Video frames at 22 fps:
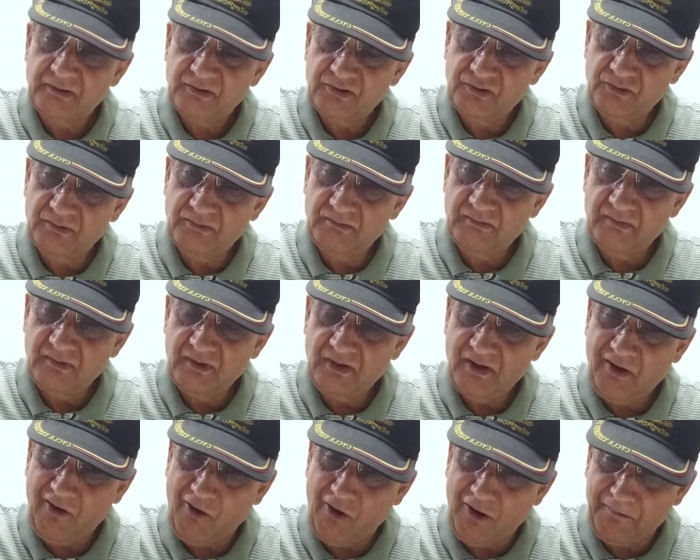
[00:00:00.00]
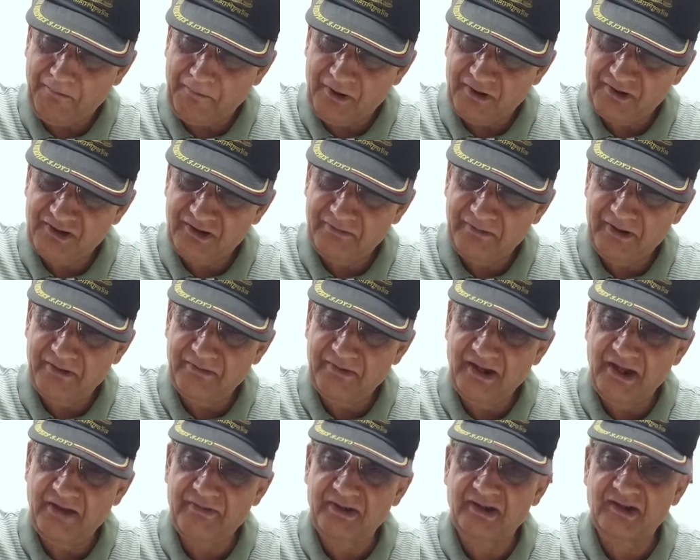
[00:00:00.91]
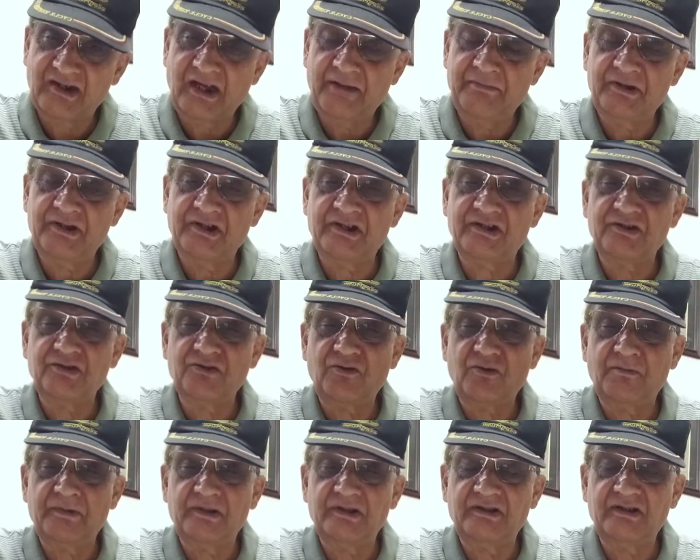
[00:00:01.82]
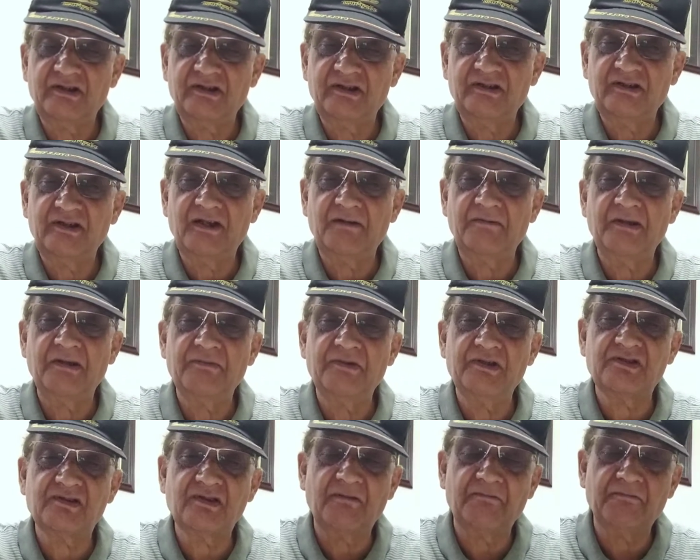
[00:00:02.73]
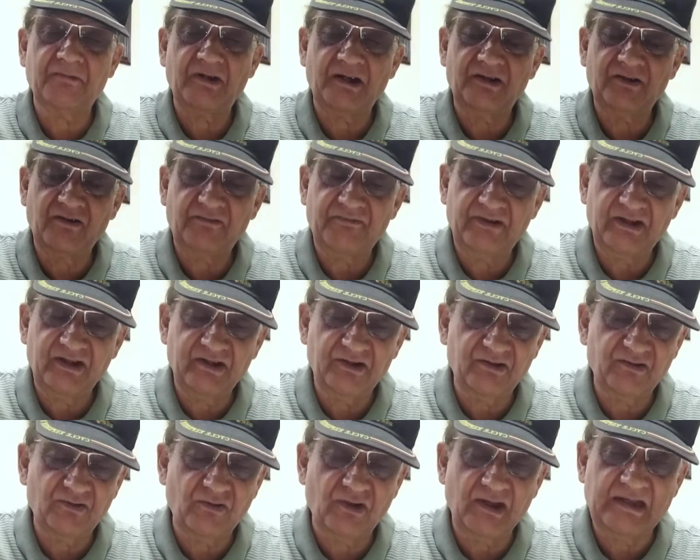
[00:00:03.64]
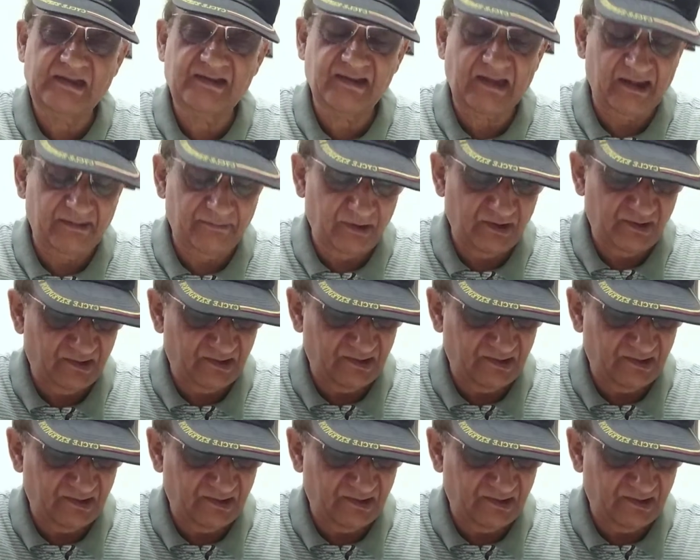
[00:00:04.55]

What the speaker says: So, or person may be having diabetic neuropathy. There may be some kind of a Alzheimer's